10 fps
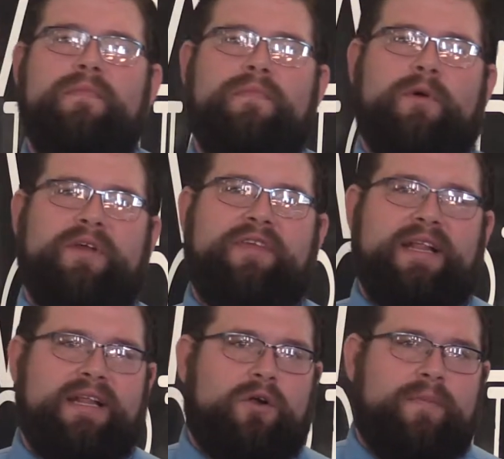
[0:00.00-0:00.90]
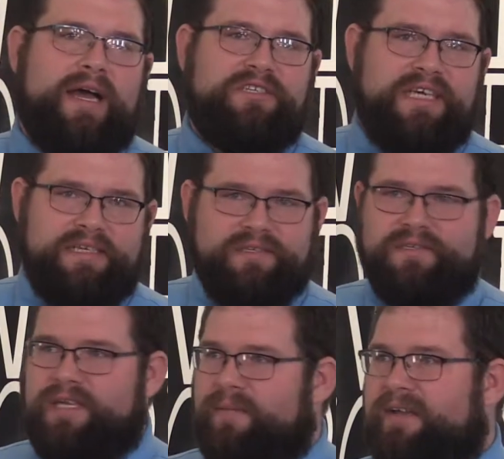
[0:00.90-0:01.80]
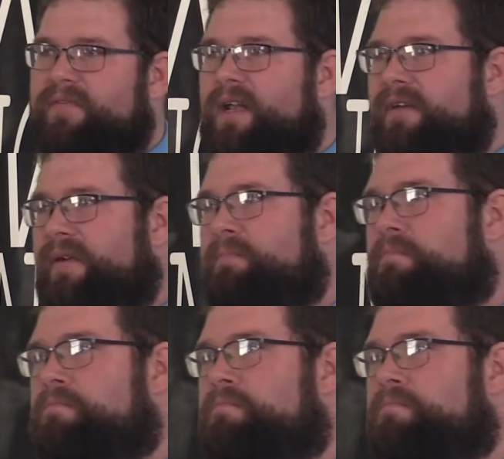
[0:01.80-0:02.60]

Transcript: The only thing they know about Jesus is they make fun of him.